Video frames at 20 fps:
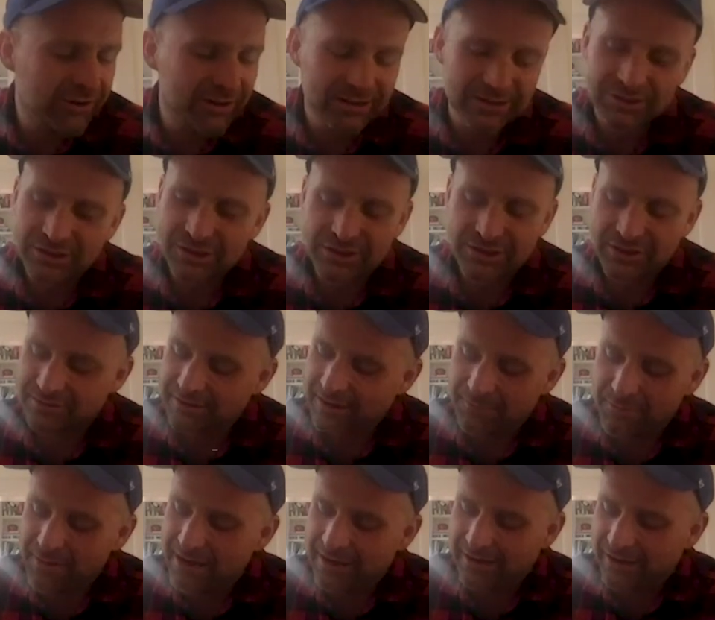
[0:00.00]
and it's just
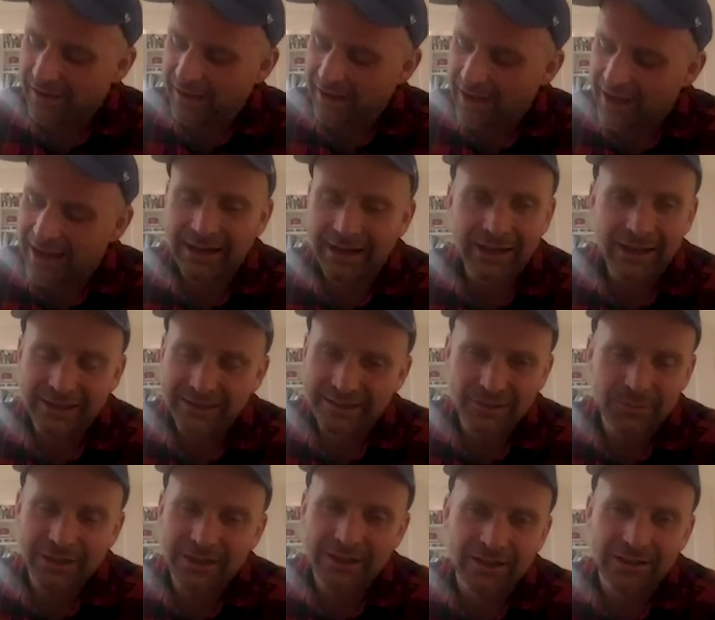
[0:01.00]
a highlight to
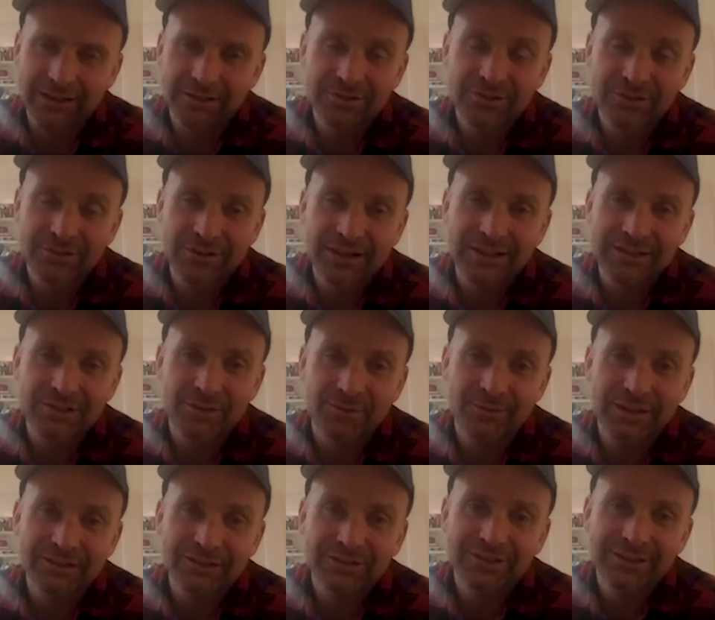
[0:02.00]
be on here. So thanks so
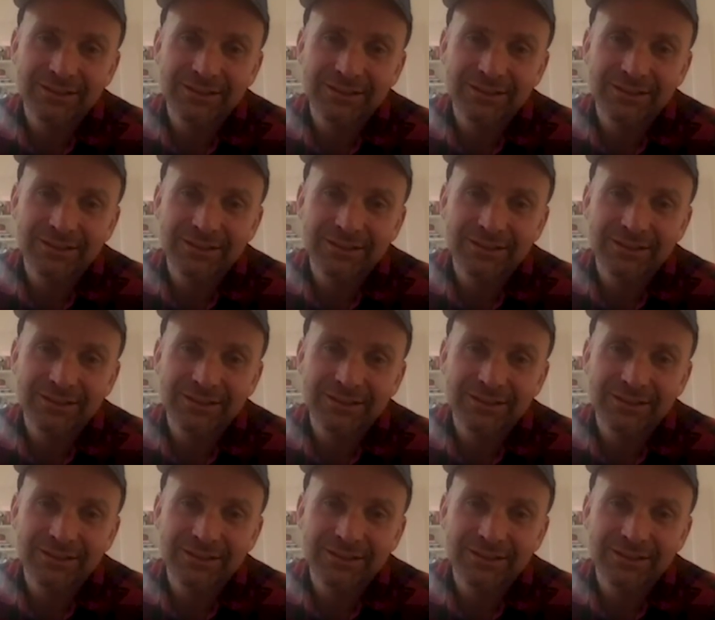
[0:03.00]
much.